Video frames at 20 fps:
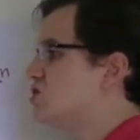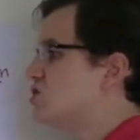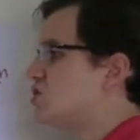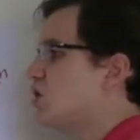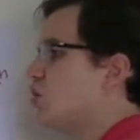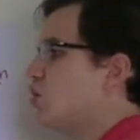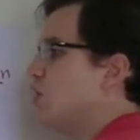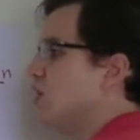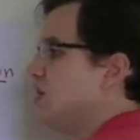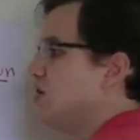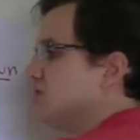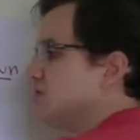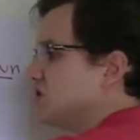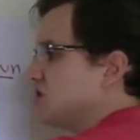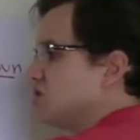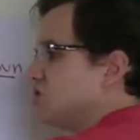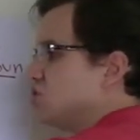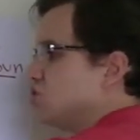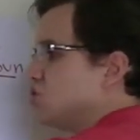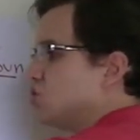so we use
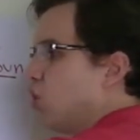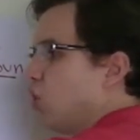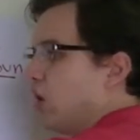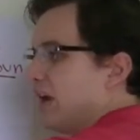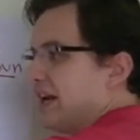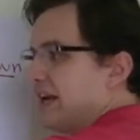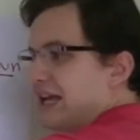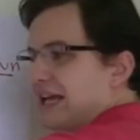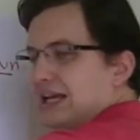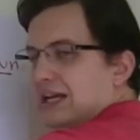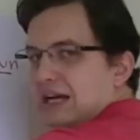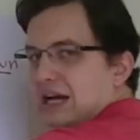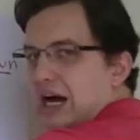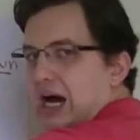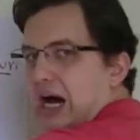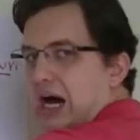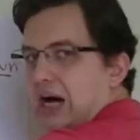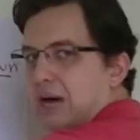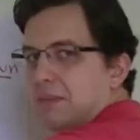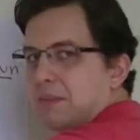a joining
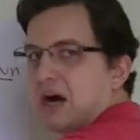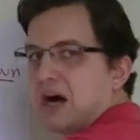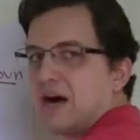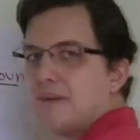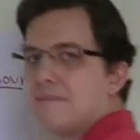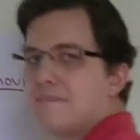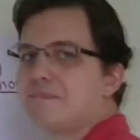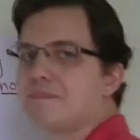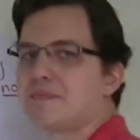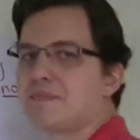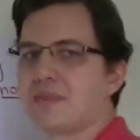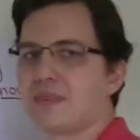comma.